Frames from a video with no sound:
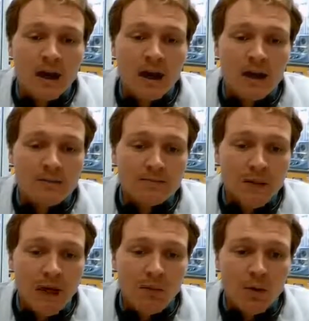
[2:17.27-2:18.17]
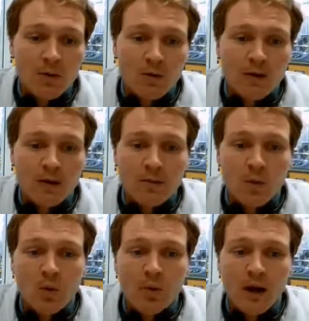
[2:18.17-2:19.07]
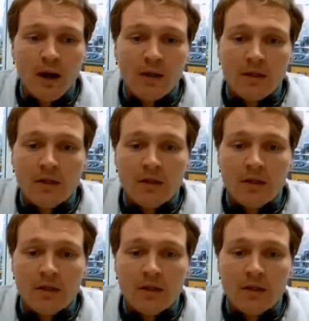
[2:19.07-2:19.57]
And we were looking more at